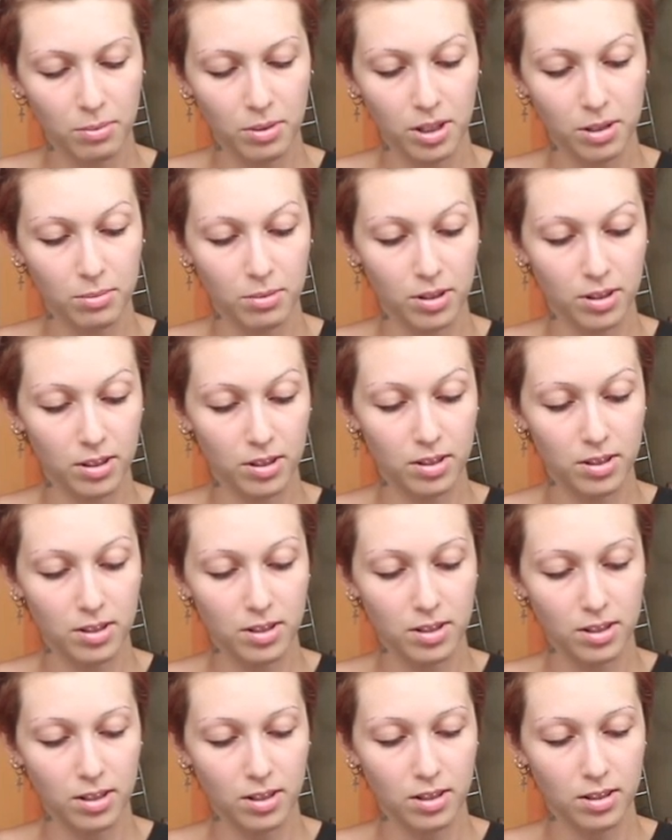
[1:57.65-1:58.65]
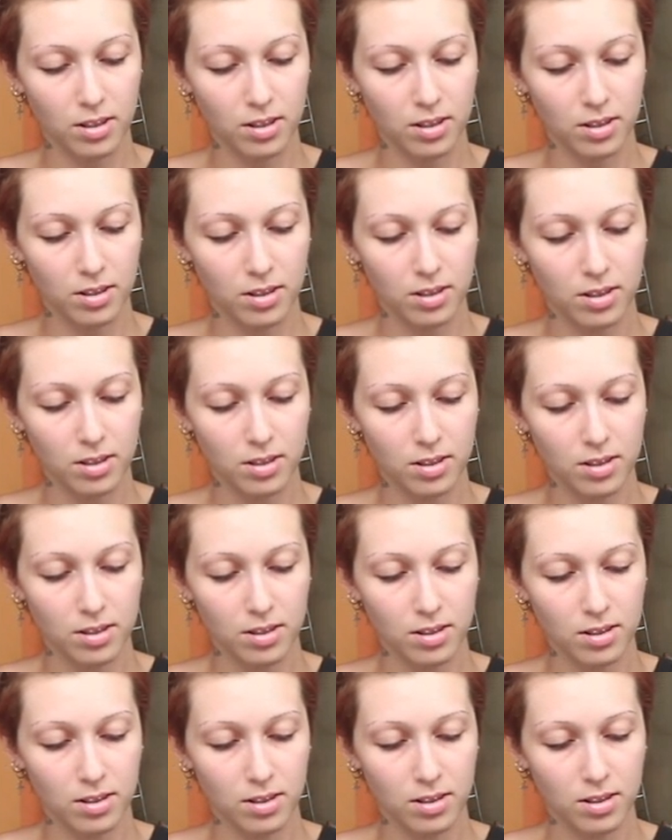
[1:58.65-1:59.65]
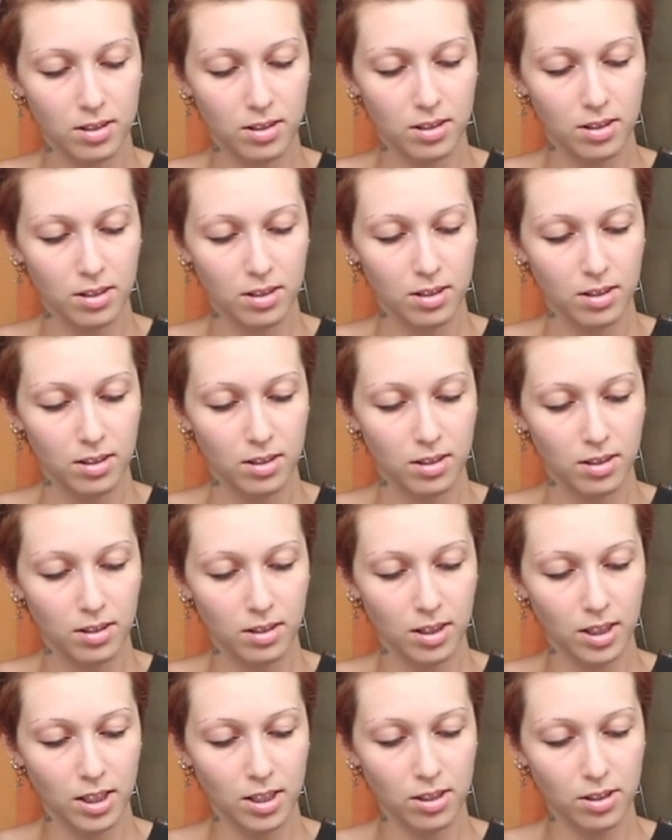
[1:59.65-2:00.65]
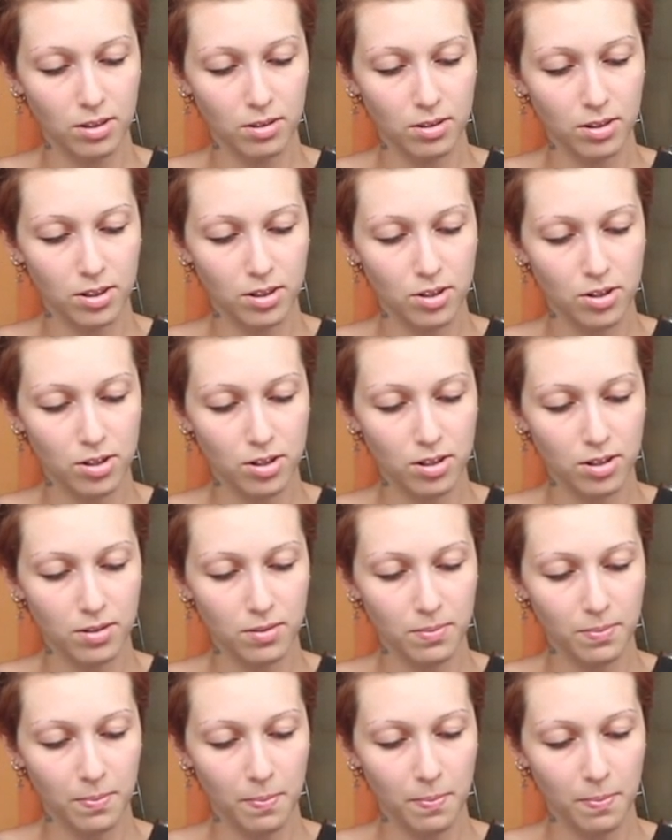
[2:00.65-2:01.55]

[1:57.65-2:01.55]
makeup artist and they can do this shit.